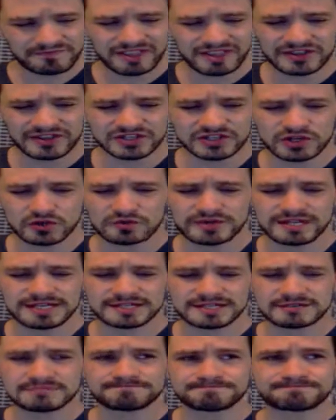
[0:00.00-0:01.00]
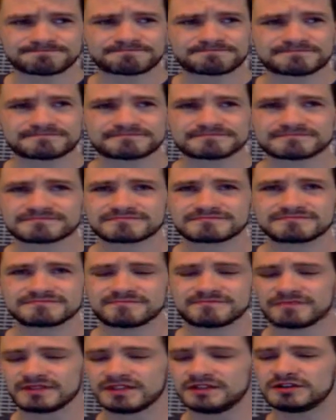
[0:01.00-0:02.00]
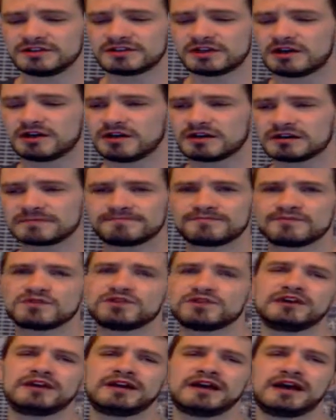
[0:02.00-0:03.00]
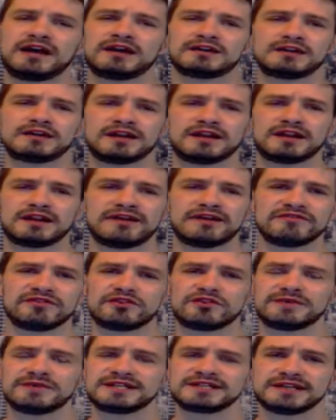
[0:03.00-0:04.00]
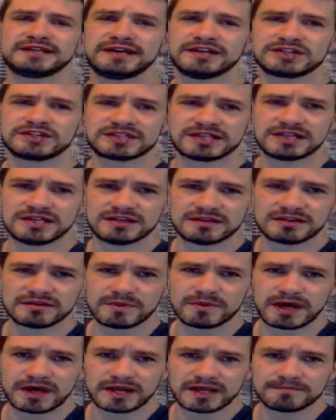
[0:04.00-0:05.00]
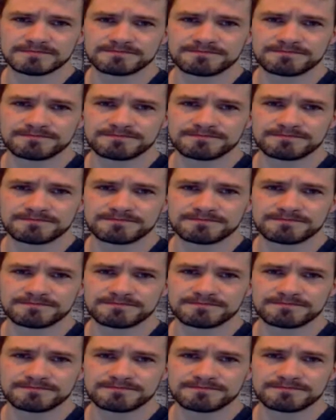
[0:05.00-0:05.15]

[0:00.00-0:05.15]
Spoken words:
there's no reason your dog or your cat can't have a little bit of THC in the body.